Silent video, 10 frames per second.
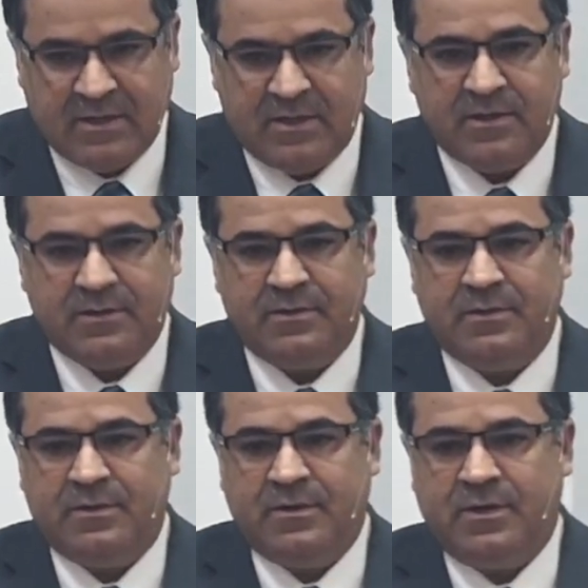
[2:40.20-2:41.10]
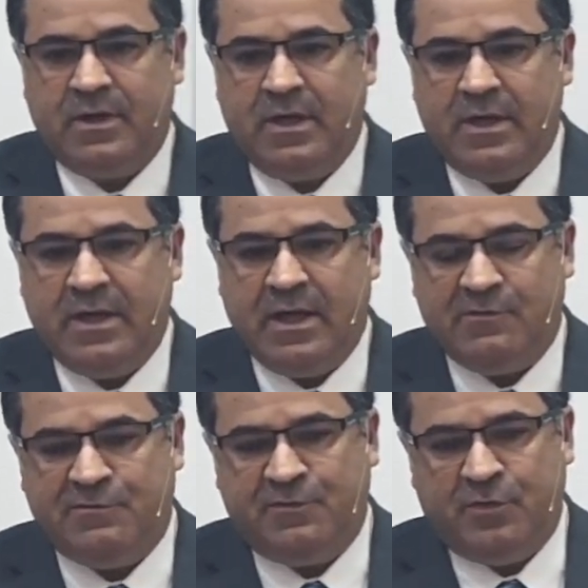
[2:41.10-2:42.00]
was told
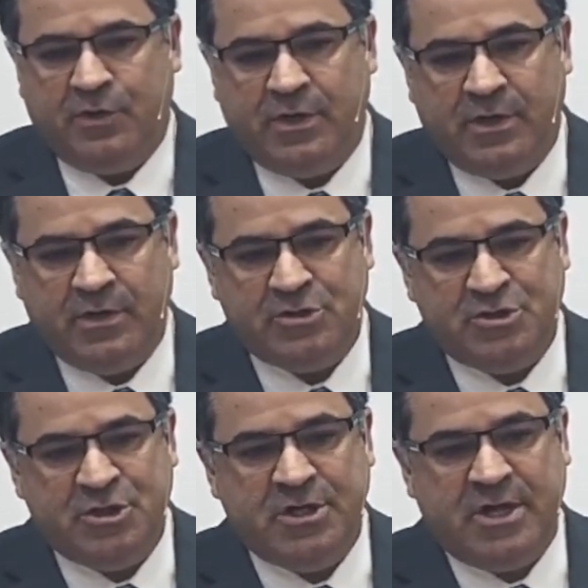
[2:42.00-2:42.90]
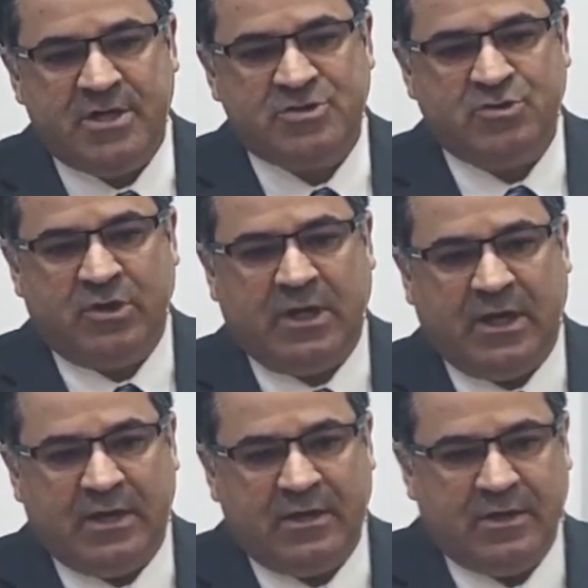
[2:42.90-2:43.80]
and it
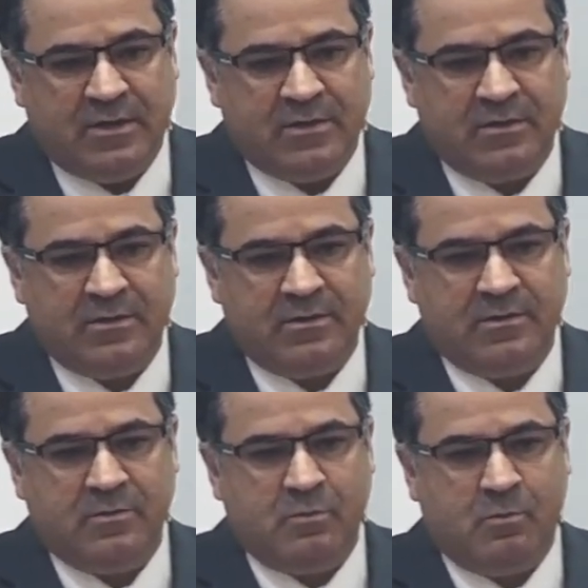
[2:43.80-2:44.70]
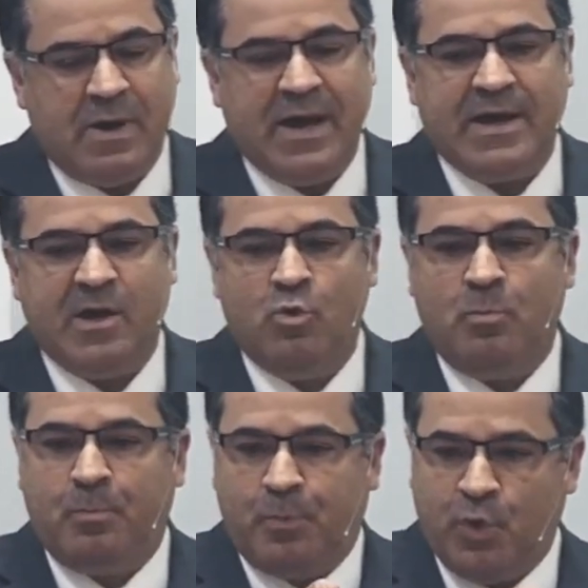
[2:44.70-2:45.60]
was directed
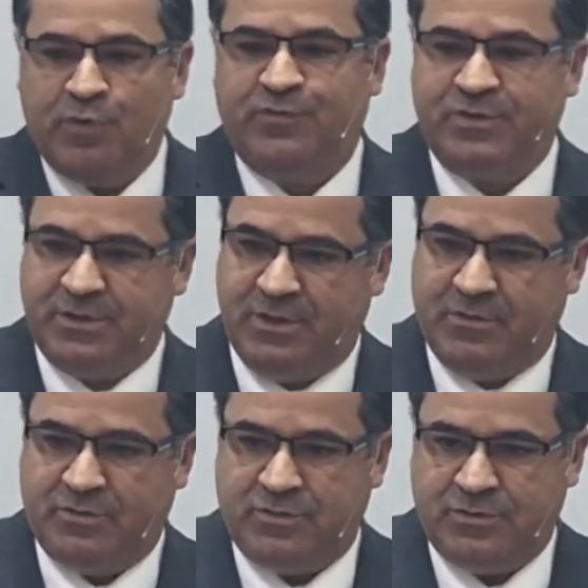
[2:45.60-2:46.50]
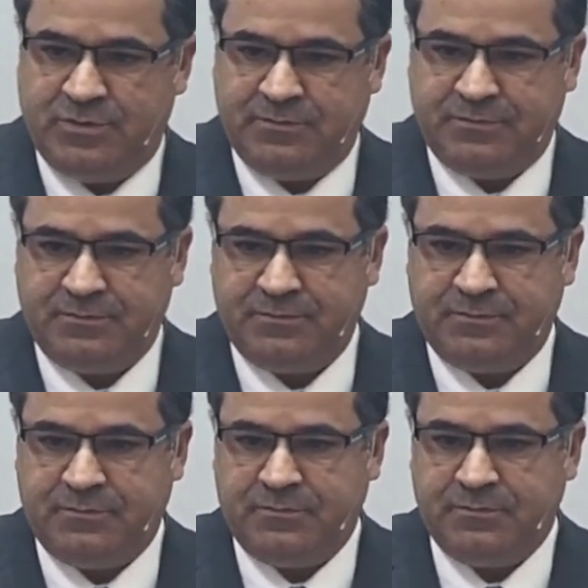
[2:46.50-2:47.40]
towards the people of
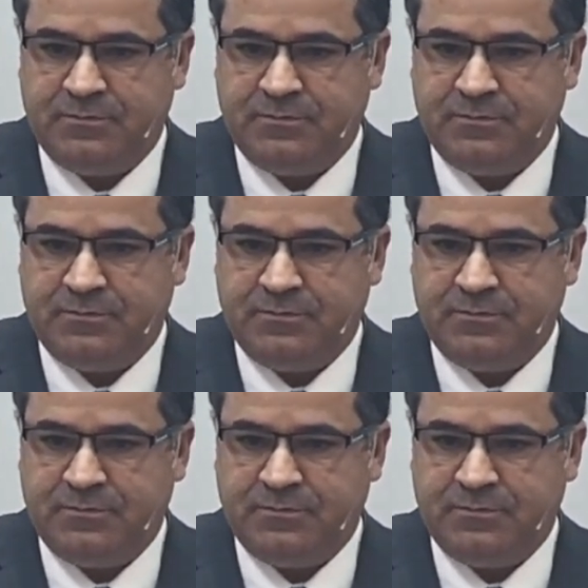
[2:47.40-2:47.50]
God.